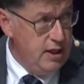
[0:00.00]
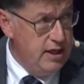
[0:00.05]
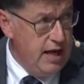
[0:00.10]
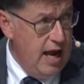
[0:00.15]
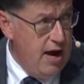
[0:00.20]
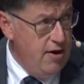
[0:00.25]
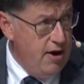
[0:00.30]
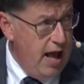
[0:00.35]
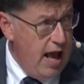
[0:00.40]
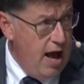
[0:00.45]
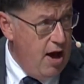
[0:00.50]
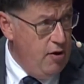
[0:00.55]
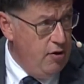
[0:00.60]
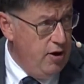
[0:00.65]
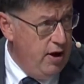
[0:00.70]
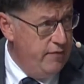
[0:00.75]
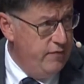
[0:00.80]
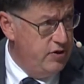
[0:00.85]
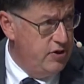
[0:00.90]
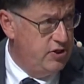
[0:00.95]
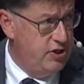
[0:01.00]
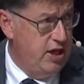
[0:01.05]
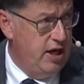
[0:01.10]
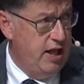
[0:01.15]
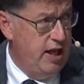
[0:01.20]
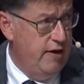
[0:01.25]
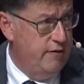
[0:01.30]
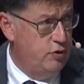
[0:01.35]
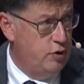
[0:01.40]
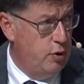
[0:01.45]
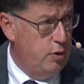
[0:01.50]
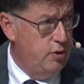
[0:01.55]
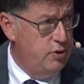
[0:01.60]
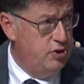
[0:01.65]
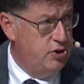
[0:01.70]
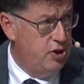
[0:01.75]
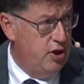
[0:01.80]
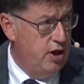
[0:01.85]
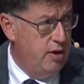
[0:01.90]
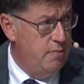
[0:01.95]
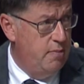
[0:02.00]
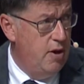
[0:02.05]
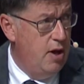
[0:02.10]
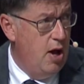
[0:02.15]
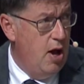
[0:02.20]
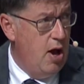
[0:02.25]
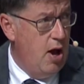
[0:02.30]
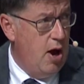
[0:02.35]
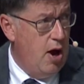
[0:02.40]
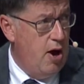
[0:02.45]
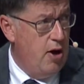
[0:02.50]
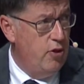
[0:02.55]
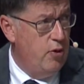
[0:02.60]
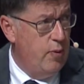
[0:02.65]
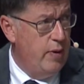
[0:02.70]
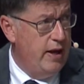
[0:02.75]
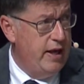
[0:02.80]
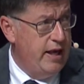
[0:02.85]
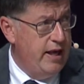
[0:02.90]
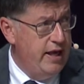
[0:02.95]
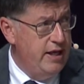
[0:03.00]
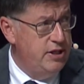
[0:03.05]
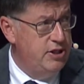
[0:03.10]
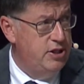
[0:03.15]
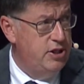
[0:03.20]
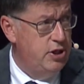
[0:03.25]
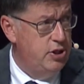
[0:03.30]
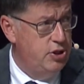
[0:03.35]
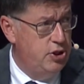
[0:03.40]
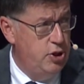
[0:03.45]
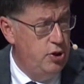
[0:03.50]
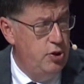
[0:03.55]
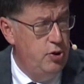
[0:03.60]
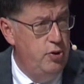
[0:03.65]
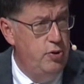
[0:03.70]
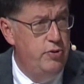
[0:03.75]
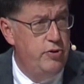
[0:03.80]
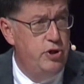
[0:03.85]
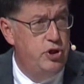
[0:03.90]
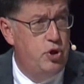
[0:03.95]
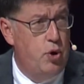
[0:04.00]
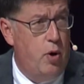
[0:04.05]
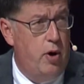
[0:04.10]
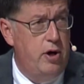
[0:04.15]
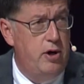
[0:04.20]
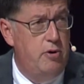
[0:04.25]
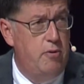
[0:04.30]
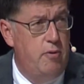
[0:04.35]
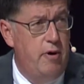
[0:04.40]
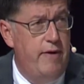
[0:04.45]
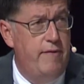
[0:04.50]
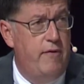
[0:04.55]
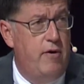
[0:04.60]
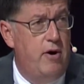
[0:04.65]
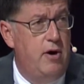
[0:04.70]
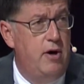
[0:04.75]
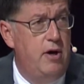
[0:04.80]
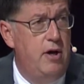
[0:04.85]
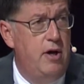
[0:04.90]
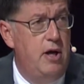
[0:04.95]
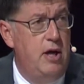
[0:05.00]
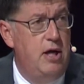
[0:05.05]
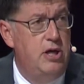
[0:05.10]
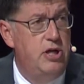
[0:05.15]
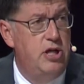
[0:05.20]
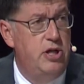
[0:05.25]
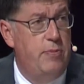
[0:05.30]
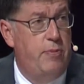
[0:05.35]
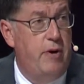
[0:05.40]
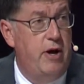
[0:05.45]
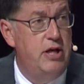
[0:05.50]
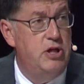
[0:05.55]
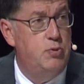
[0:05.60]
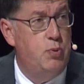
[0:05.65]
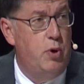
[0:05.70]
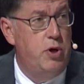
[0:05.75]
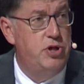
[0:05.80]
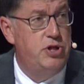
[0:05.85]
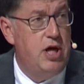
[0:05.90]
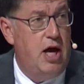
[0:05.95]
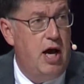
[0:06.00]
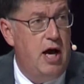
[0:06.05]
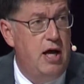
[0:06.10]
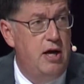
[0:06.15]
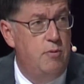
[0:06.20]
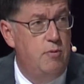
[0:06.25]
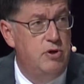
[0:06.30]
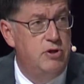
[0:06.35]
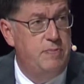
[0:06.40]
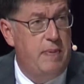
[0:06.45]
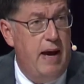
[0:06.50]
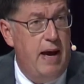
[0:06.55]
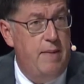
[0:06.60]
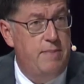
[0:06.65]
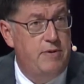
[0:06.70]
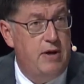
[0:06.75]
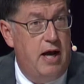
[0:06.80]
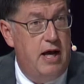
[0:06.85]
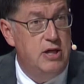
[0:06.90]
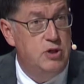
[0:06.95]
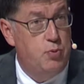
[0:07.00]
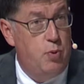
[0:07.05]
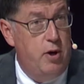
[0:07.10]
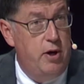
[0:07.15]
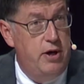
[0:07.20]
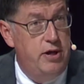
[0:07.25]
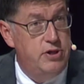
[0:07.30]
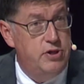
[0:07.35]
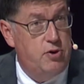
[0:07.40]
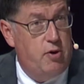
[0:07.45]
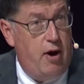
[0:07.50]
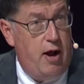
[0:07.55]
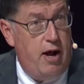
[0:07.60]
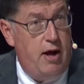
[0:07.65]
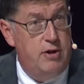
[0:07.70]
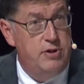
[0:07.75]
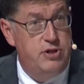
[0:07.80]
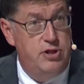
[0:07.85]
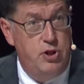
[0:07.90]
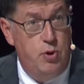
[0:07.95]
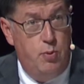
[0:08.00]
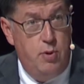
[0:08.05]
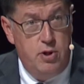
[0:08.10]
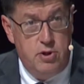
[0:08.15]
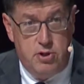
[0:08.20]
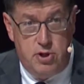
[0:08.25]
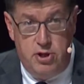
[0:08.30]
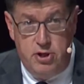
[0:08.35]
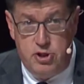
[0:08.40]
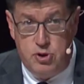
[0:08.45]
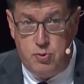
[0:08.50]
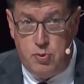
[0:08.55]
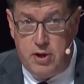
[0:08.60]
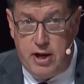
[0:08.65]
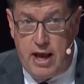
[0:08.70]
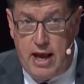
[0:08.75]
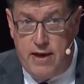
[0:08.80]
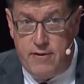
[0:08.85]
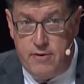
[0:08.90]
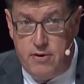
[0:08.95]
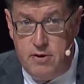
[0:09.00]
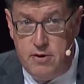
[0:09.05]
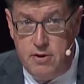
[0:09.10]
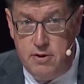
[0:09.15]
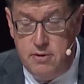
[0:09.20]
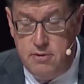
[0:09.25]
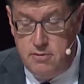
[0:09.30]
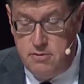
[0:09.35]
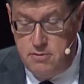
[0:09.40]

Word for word: down out of the city of Jerusalem, all the way east to the Jordan River, to the place where John was baptized, where his crowds in the wilderness were gathered.